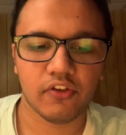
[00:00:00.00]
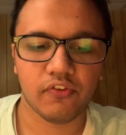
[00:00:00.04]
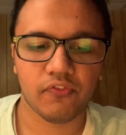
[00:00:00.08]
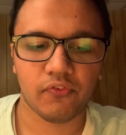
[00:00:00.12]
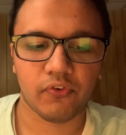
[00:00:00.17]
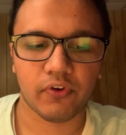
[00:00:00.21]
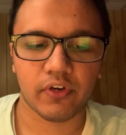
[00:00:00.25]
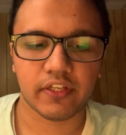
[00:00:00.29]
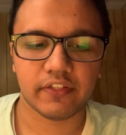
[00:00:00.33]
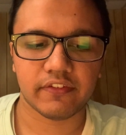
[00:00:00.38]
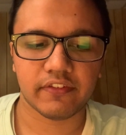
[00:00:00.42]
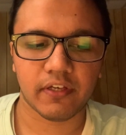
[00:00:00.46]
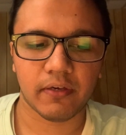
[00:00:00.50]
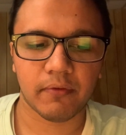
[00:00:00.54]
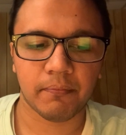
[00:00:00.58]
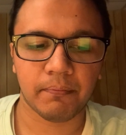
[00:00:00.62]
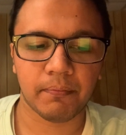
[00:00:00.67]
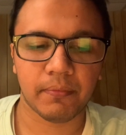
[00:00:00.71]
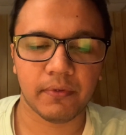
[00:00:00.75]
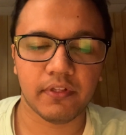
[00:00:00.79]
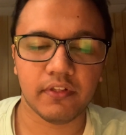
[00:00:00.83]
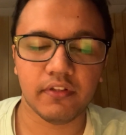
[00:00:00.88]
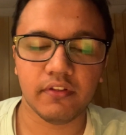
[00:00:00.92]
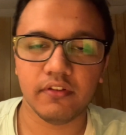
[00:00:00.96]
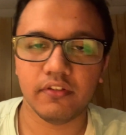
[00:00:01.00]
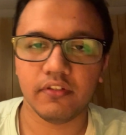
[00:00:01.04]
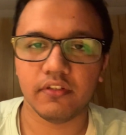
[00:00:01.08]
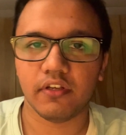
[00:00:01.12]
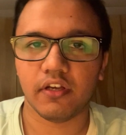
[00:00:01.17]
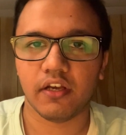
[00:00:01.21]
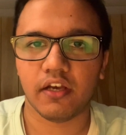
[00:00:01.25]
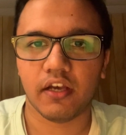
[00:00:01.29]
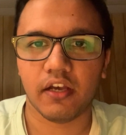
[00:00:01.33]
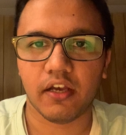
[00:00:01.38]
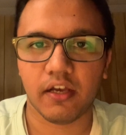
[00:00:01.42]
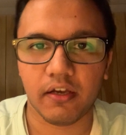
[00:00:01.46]
For example,
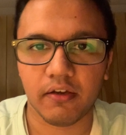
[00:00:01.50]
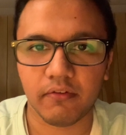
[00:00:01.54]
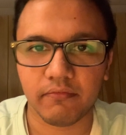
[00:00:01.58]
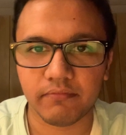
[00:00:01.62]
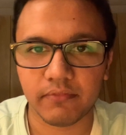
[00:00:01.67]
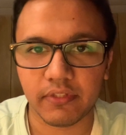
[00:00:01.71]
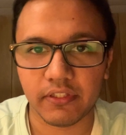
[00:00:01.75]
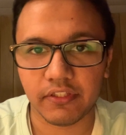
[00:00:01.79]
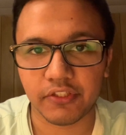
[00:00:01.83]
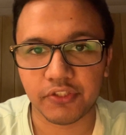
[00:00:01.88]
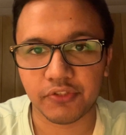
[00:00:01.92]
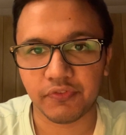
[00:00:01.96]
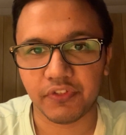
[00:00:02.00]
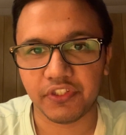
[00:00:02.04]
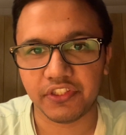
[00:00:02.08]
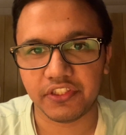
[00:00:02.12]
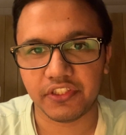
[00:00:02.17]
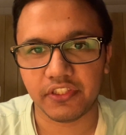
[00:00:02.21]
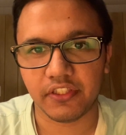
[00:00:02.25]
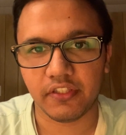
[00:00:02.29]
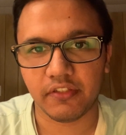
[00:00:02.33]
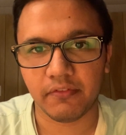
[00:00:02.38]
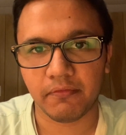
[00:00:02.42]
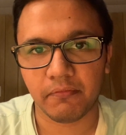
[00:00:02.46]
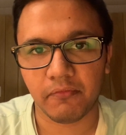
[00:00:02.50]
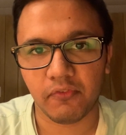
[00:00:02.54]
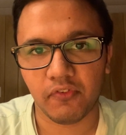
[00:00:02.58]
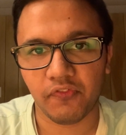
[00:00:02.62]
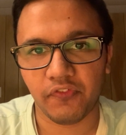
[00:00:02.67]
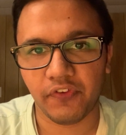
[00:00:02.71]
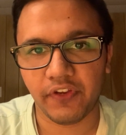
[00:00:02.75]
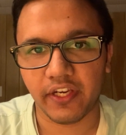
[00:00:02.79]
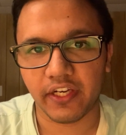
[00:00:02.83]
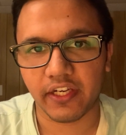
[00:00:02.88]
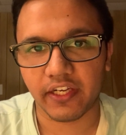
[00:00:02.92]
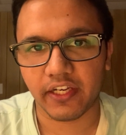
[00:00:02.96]
the situation
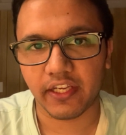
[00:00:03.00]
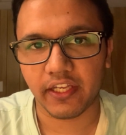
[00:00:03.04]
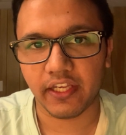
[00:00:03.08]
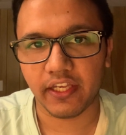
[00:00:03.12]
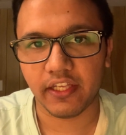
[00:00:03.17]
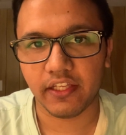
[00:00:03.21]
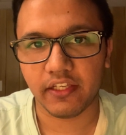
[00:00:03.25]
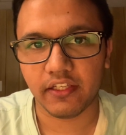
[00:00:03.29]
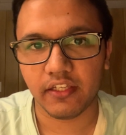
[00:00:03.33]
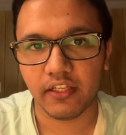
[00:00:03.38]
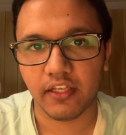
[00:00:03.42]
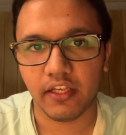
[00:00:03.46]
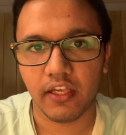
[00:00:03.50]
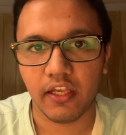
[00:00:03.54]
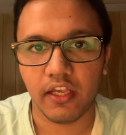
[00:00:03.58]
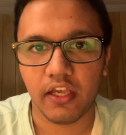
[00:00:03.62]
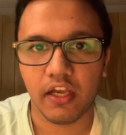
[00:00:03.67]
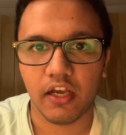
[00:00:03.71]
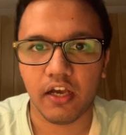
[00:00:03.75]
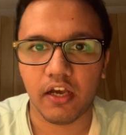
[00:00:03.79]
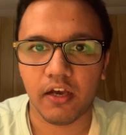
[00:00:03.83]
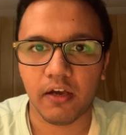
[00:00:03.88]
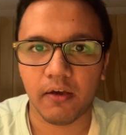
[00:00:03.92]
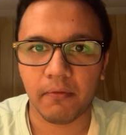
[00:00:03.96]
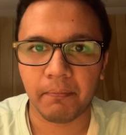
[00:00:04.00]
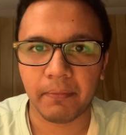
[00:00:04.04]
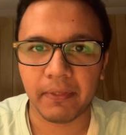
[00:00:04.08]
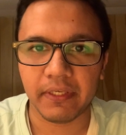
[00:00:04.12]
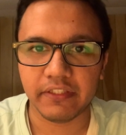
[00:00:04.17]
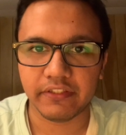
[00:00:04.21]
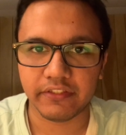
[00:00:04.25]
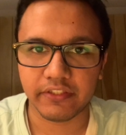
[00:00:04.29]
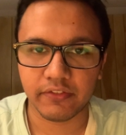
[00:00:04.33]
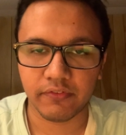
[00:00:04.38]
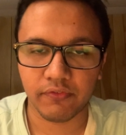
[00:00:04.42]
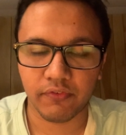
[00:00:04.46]
wherein a
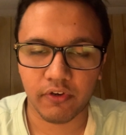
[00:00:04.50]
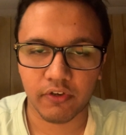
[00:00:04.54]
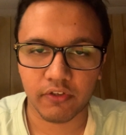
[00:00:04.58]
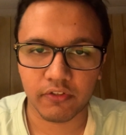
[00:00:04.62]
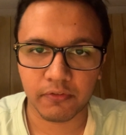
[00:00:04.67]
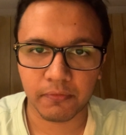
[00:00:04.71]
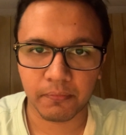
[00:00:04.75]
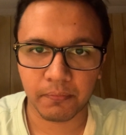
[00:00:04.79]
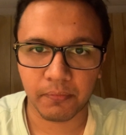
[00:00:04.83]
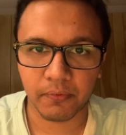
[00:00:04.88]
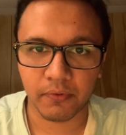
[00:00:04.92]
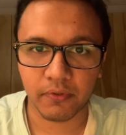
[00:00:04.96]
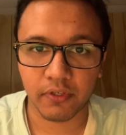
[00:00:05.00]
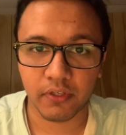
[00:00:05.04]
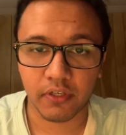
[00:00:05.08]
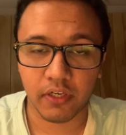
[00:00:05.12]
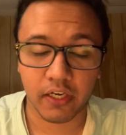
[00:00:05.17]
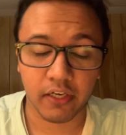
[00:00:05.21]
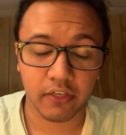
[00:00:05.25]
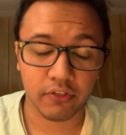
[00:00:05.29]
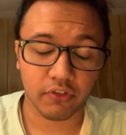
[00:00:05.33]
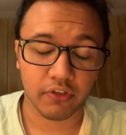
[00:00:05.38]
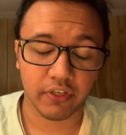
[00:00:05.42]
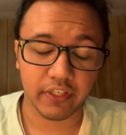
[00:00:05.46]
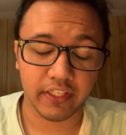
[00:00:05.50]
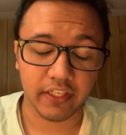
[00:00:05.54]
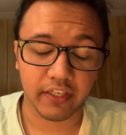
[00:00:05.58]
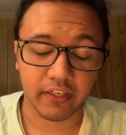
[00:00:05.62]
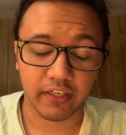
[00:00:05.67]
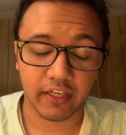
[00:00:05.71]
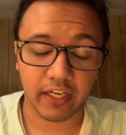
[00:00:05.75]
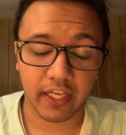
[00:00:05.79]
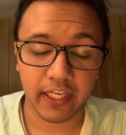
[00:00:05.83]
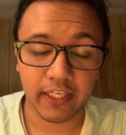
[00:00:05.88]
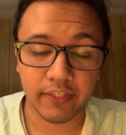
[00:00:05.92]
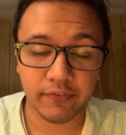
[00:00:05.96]
patient was a
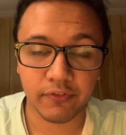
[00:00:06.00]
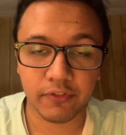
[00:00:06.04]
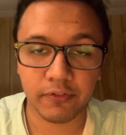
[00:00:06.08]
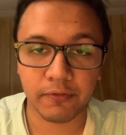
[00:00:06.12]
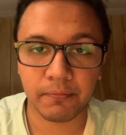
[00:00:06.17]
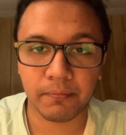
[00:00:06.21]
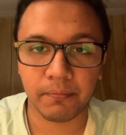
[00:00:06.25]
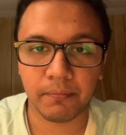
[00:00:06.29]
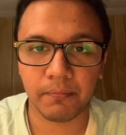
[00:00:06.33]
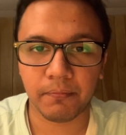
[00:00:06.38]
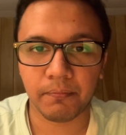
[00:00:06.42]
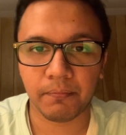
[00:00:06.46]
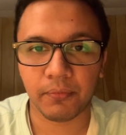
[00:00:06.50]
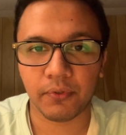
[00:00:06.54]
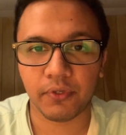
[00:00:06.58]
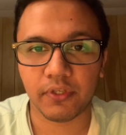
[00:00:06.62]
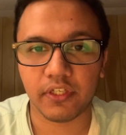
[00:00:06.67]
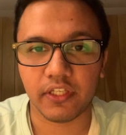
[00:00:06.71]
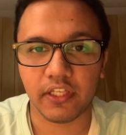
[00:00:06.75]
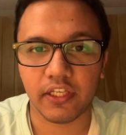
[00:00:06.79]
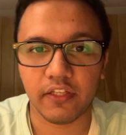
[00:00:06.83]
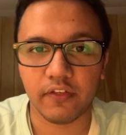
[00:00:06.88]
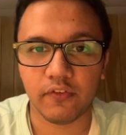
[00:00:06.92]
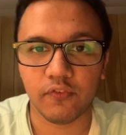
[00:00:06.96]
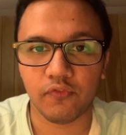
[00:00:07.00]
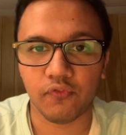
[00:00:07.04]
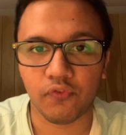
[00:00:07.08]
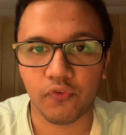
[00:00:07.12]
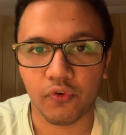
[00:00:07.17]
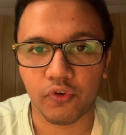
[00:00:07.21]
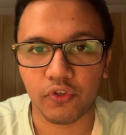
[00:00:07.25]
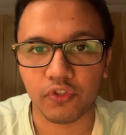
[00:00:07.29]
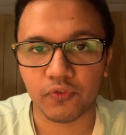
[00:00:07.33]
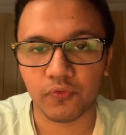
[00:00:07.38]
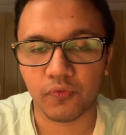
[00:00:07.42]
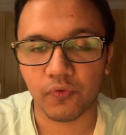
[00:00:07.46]
client was put in
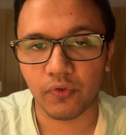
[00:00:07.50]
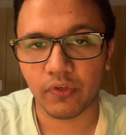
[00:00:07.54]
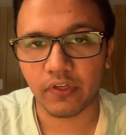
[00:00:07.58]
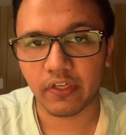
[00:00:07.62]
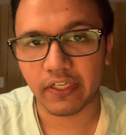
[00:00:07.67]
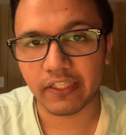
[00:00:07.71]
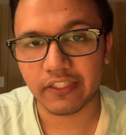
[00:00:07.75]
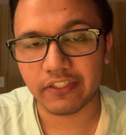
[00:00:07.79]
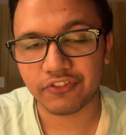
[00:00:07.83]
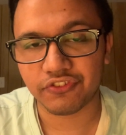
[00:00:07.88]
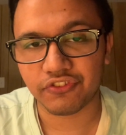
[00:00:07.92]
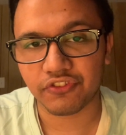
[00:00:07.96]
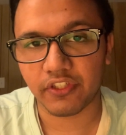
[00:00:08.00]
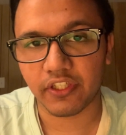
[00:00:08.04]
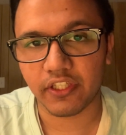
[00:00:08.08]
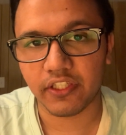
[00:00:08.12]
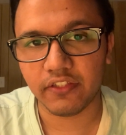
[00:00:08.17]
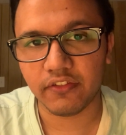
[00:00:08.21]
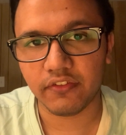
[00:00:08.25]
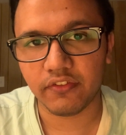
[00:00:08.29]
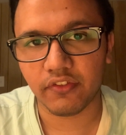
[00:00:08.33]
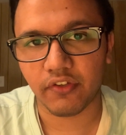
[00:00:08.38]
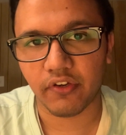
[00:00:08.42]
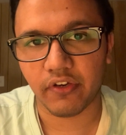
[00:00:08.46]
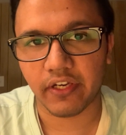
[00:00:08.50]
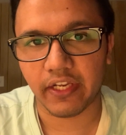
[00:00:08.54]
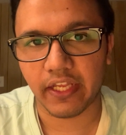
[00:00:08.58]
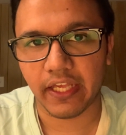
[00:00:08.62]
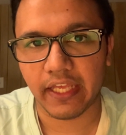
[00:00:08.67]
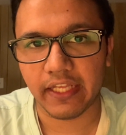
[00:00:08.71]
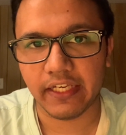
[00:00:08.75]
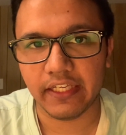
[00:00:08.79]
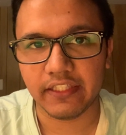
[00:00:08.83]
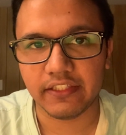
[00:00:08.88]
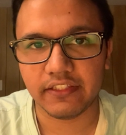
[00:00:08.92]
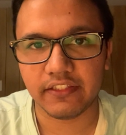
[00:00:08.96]
forceful restraints or
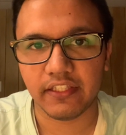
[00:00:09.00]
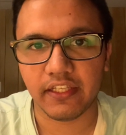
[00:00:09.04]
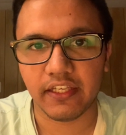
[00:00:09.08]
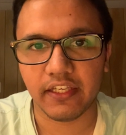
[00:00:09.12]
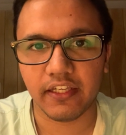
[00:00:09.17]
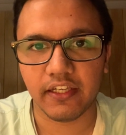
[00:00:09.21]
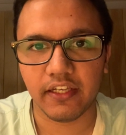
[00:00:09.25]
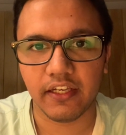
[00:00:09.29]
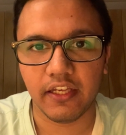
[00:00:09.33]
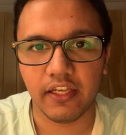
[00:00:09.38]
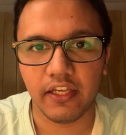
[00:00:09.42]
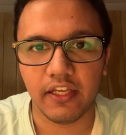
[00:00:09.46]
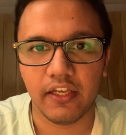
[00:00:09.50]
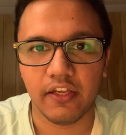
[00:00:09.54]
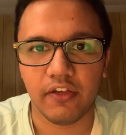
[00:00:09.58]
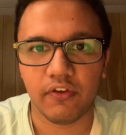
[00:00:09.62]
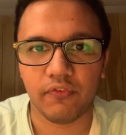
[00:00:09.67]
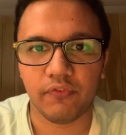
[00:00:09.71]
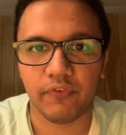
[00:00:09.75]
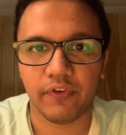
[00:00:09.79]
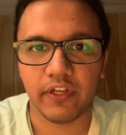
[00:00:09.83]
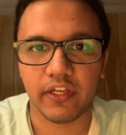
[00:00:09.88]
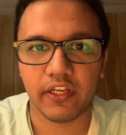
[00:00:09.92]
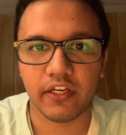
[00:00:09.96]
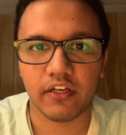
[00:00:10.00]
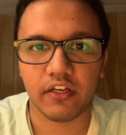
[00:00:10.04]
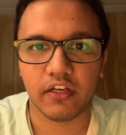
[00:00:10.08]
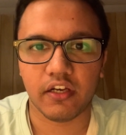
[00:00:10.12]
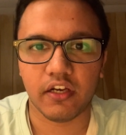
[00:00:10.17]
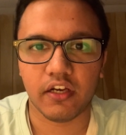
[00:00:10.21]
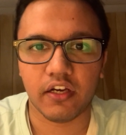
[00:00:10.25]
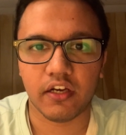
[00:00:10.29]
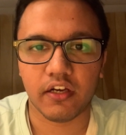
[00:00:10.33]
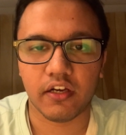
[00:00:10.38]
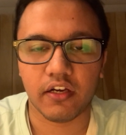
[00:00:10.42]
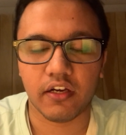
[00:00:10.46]
anything where
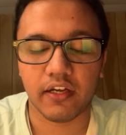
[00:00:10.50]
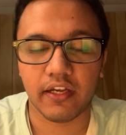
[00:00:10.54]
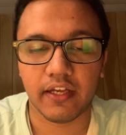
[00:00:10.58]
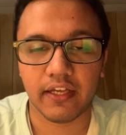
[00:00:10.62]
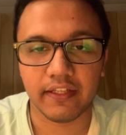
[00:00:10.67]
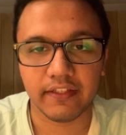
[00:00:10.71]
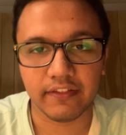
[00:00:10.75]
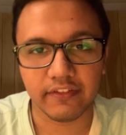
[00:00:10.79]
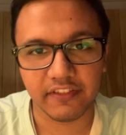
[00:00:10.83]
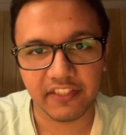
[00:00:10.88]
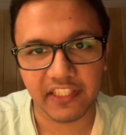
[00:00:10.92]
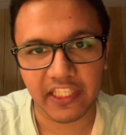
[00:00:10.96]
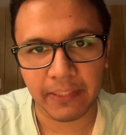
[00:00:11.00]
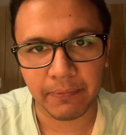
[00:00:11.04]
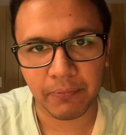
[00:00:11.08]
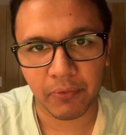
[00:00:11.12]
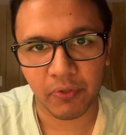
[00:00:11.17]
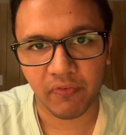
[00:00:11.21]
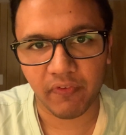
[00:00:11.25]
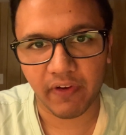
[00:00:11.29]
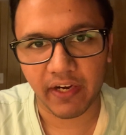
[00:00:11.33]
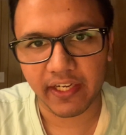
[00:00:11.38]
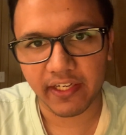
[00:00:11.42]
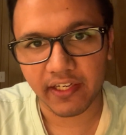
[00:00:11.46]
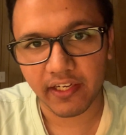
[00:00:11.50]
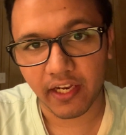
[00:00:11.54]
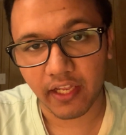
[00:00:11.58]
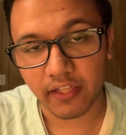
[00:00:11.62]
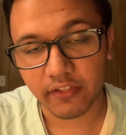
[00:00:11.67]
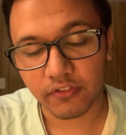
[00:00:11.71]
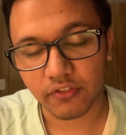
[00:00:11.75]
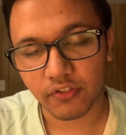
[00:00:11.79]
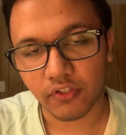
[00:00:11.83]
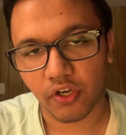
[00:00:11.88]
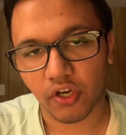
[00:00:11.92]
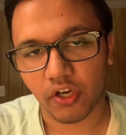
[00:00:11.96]
a healthcare provider
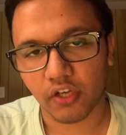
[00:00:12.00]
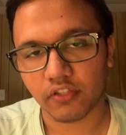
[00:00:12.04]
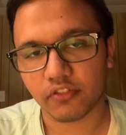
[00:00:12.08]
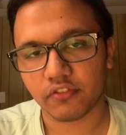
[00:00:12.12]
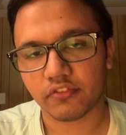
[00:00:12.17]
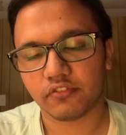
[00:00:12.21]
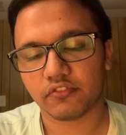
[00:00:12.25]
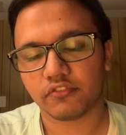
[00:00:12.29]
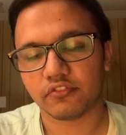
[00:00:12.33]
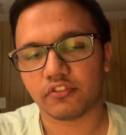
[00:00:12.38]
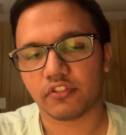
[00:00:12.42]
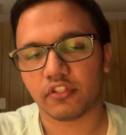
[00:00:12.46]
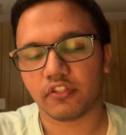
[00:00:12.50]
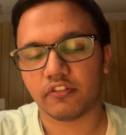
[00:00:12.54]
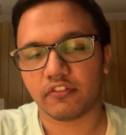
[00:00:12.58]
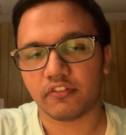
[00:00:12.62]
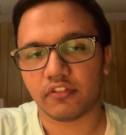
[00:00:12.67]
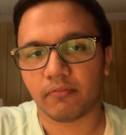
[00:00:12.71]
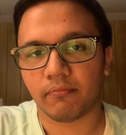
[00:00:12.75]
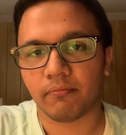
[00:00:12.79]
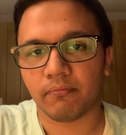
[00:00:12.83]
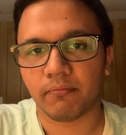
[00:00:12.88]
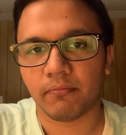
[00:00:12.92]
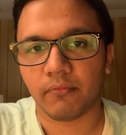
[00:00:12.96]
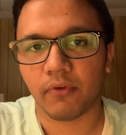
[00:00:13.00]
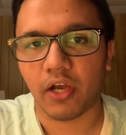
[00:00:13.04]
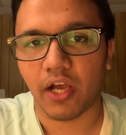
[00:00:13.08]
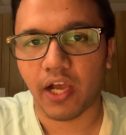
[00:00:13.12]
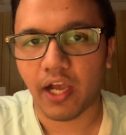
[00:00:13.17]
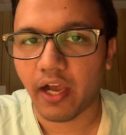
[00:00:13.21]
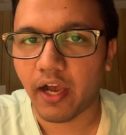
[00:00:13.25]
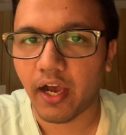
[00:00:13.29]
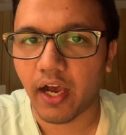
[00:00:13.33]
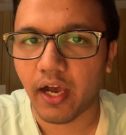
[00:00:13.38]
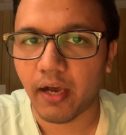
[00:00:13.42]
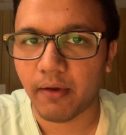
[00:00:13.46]
has caused some
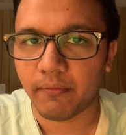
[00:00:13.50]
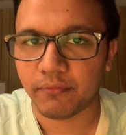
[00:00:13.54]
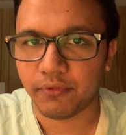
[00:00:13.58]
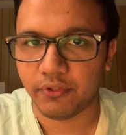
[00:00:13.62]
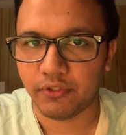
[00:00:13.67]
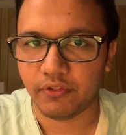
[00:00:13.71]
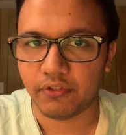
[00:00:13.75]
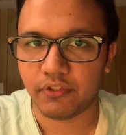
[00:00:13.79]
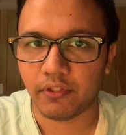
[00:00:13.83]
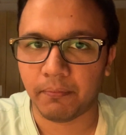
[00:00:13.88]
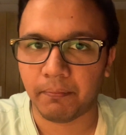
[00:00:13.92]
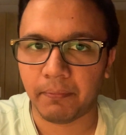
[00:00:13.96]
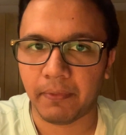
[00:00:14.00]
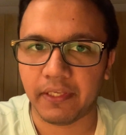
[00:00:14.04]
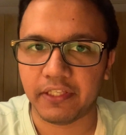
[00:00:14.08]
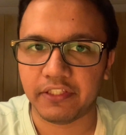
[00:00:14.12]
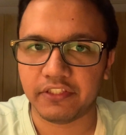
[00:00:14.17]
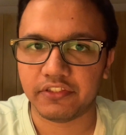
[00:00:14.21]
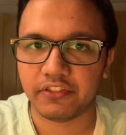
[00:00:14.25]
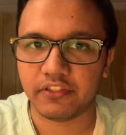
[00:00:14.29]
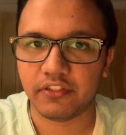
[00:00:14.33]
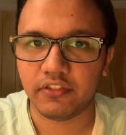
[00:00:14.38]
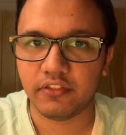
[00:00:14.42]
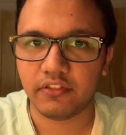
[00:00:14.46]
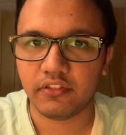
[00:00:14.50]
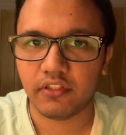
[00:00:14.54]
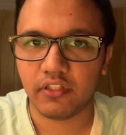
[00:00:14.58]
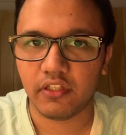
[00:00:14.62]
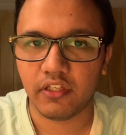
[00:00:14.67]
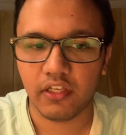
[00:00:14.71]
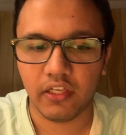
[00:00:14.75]
harm to the patient,